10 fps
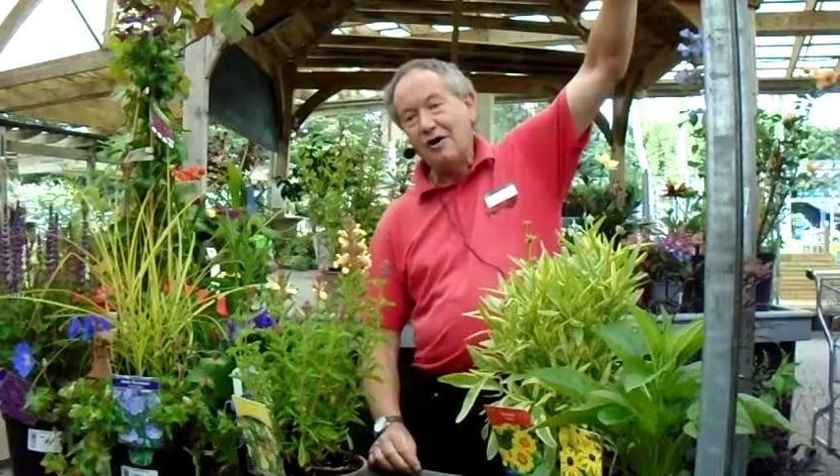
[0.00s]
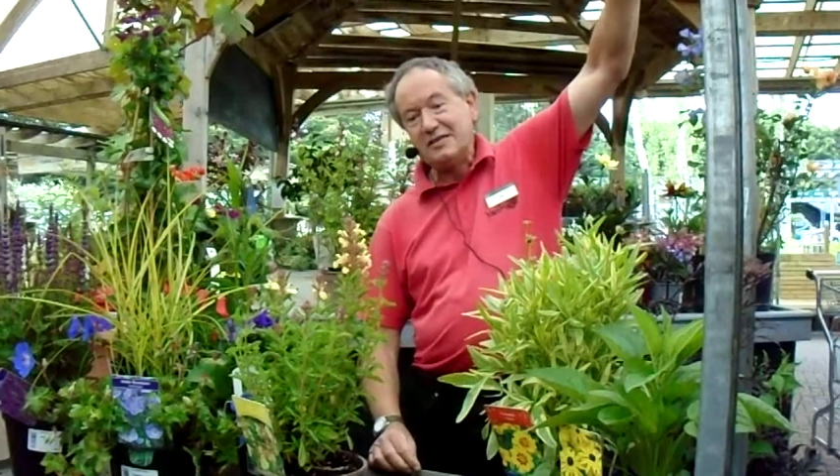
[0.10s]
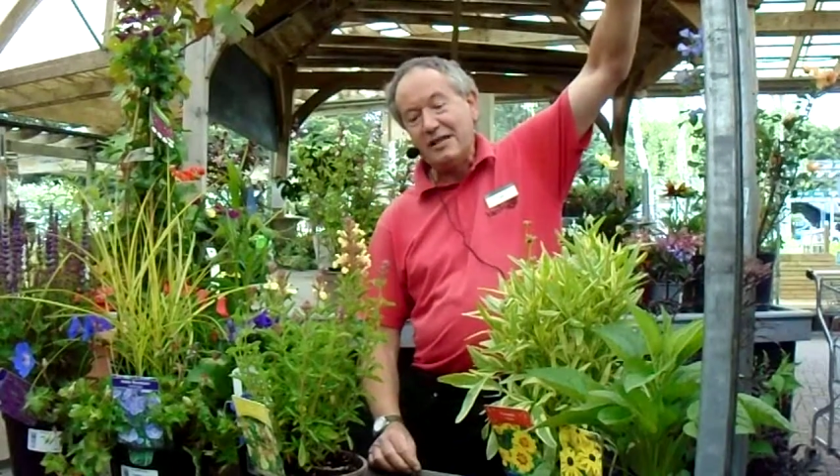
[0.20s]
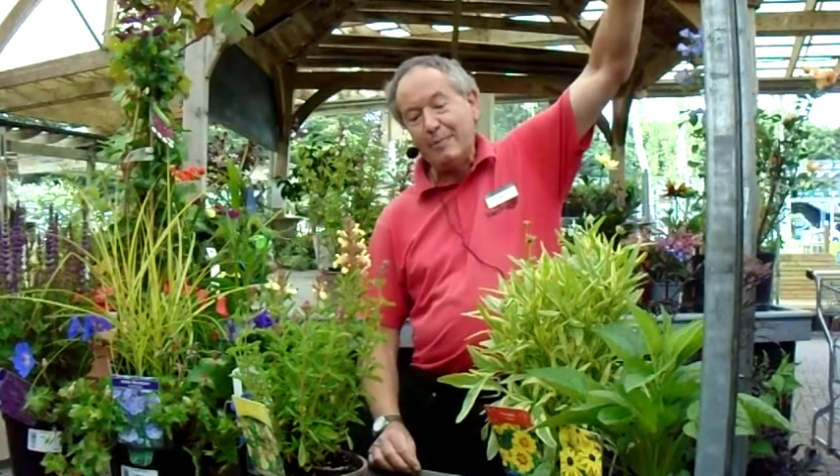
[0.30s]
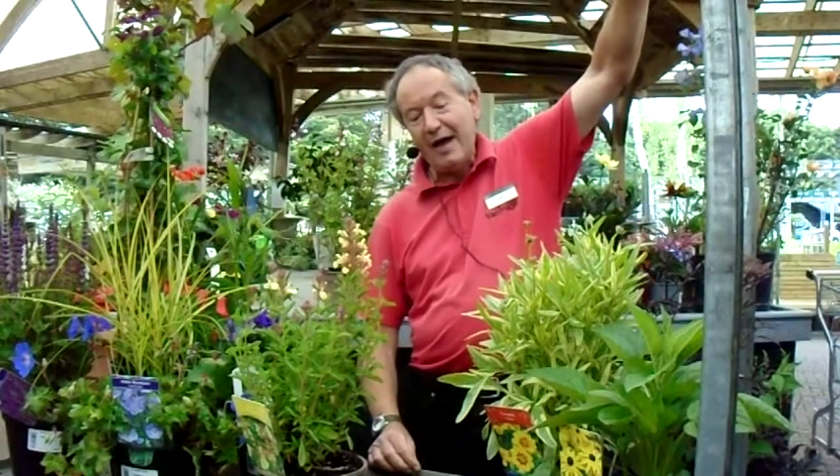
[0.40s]

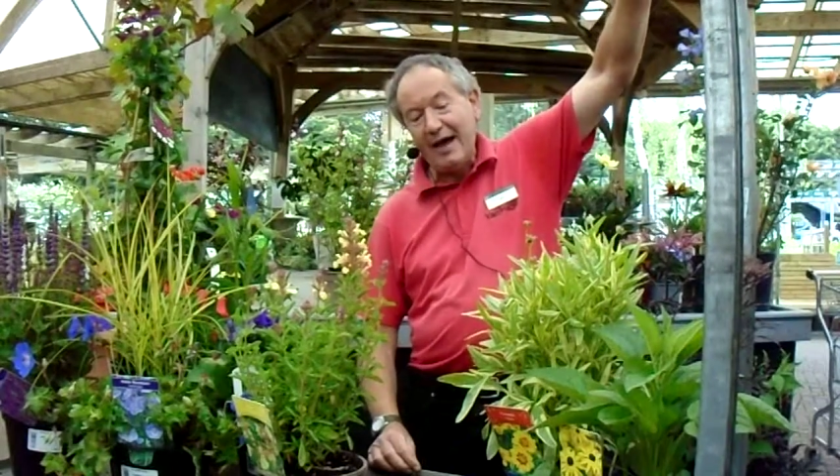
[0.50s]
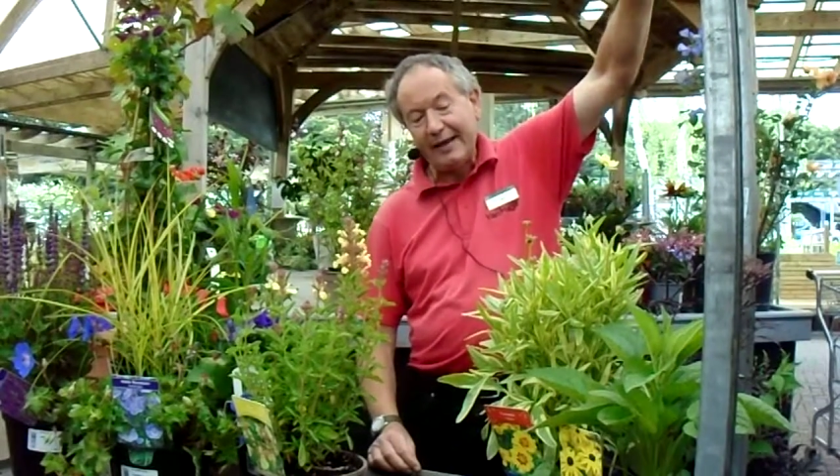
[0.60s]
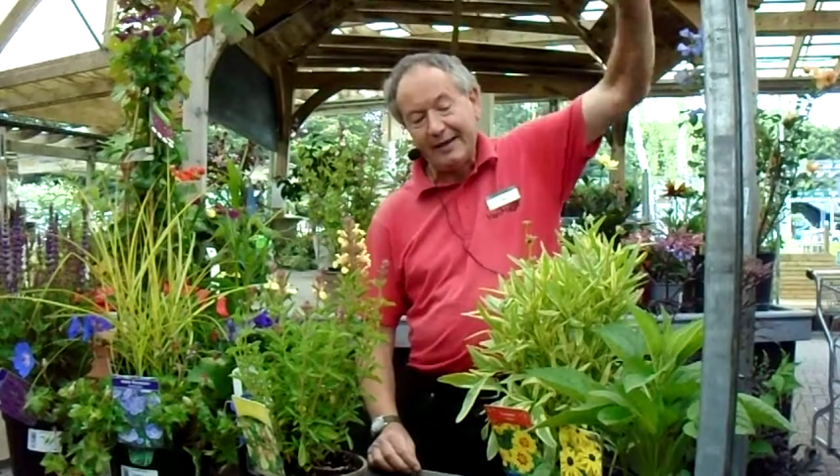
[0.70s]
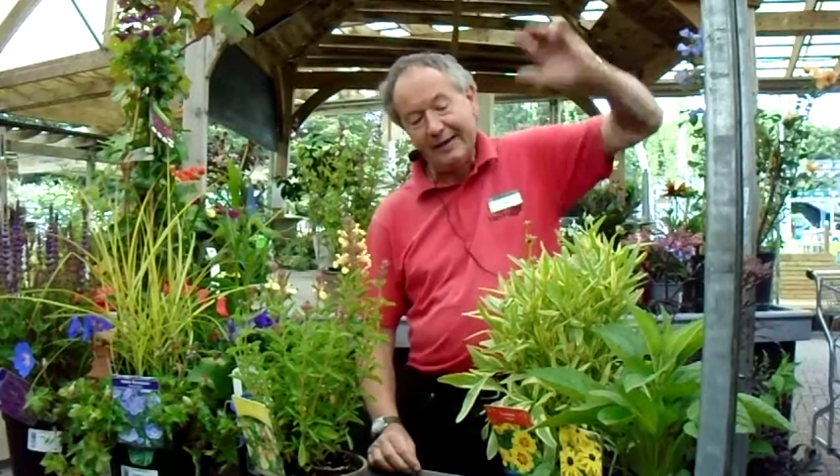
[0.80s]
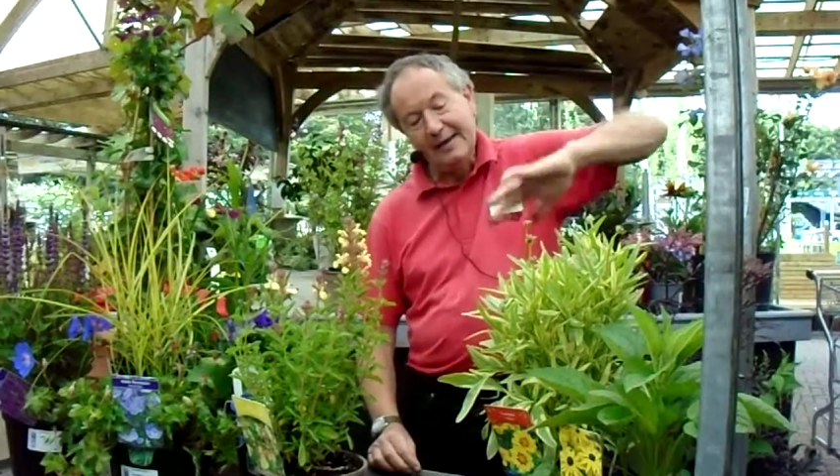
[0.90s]
at the
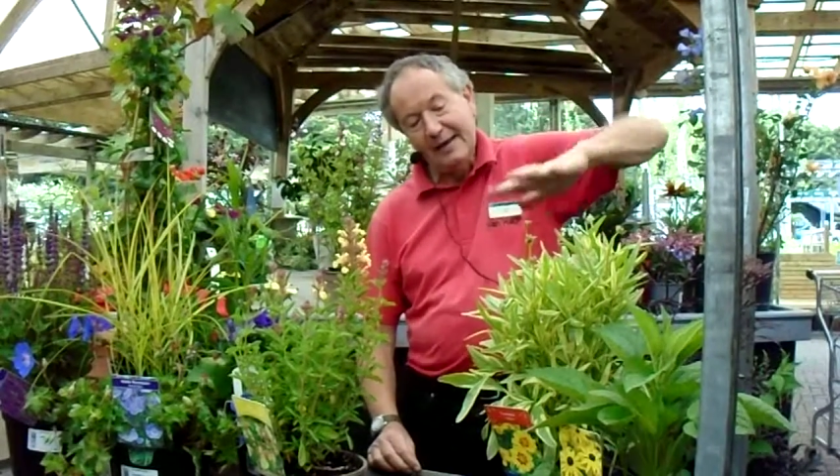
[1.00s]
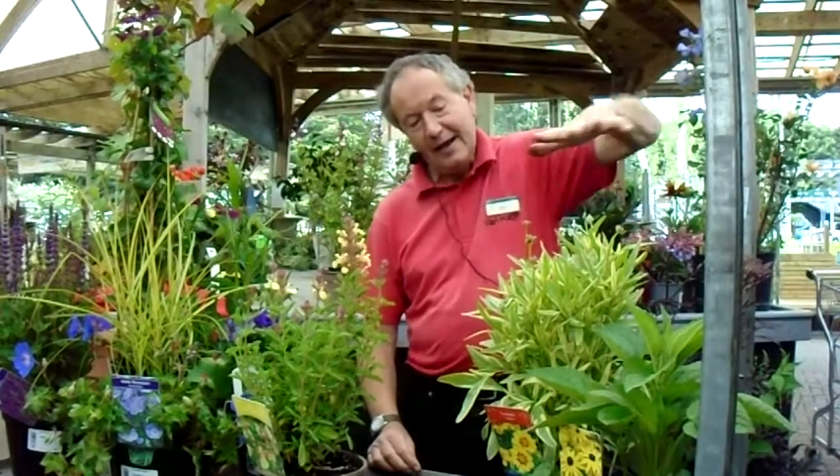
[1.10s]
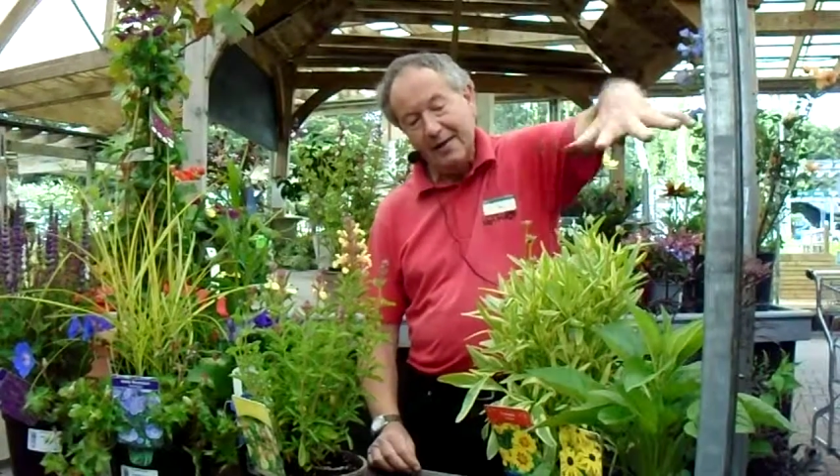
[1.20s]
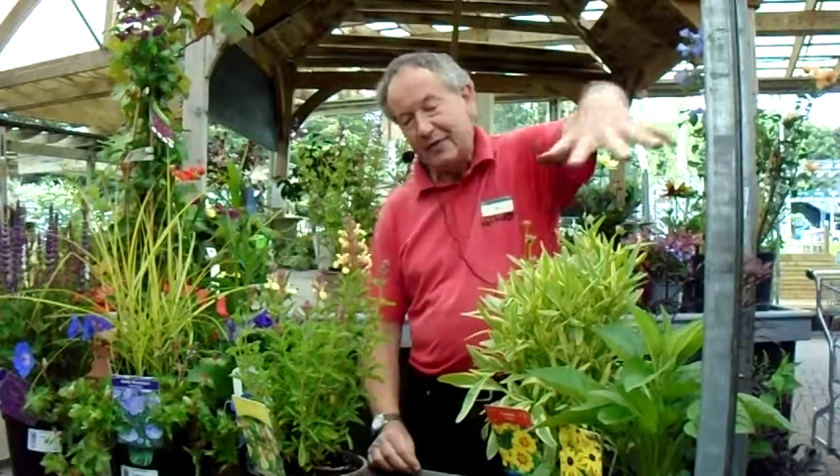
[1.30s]
back, and